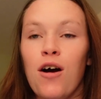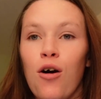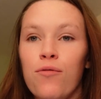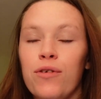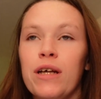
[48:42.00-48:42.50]

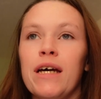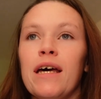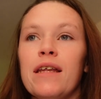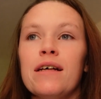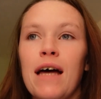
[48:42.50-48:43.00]

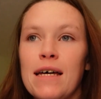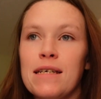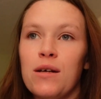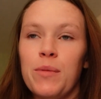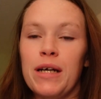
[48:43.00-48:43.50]
hopefully the last
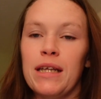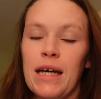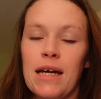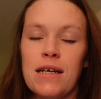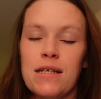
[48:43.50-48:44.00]
little bit at the
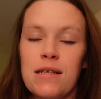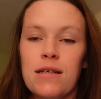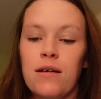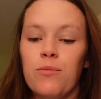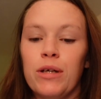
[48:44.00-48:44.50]
end
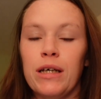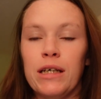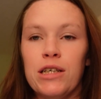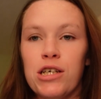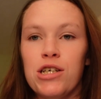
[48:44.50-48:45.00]
doesn't
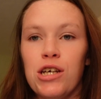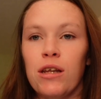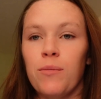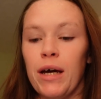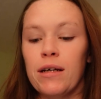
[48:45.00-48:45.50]
completely just shit
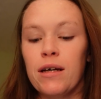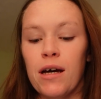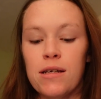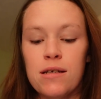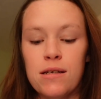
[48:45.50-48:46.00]
the bed,
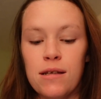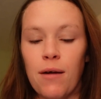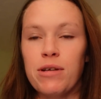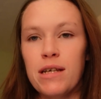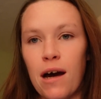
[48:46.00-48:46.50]
because that
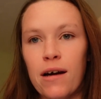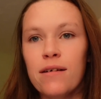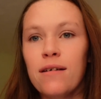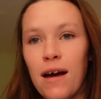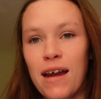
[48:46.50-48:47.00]
would suck.
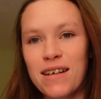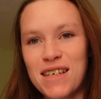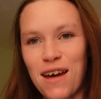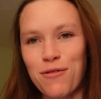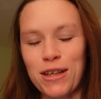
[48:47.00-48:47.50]

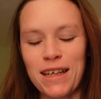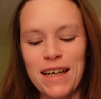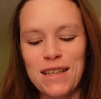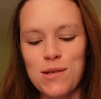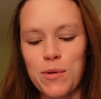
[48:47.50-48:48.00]
Because I've really
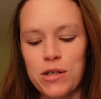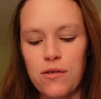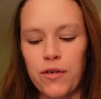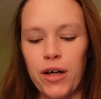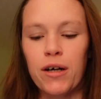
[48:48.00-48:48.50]
liked this book so
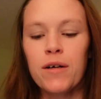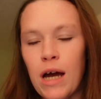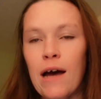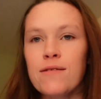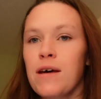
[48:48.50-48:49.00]
far.
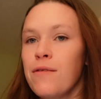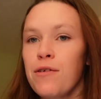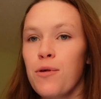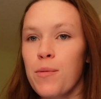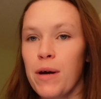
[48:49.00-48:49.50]
I have
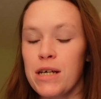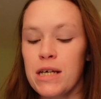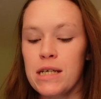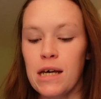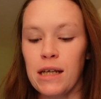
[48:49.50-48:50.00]
74
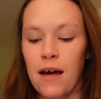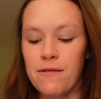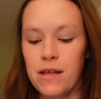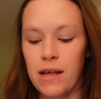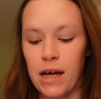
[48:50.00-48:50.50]
pages
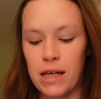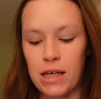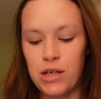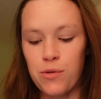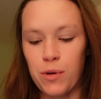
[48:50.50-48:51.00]
left that I
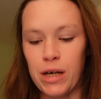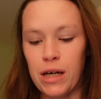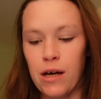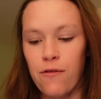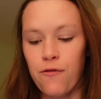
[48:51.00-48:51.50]
need to
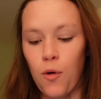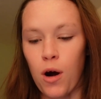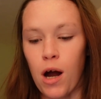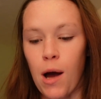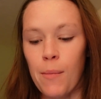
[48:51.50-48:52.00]
read
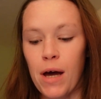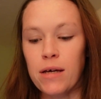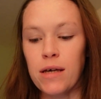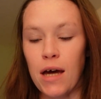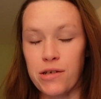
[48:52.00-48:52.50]
from
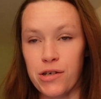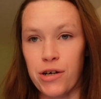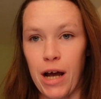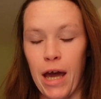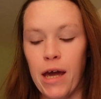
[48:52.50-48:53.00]

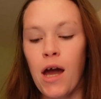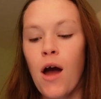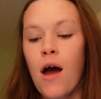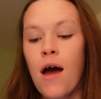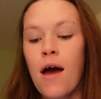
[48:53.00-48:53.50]
yesterday.
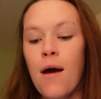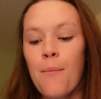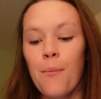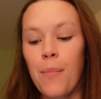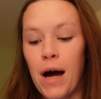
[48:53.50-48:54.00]

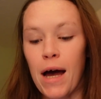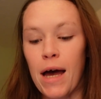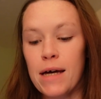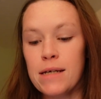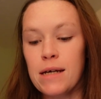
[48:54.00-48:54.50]

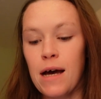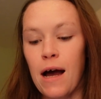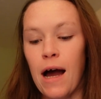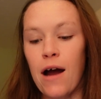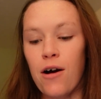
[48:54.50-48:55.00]
But
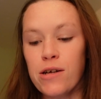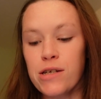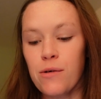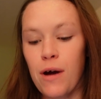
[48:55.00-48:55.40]
I also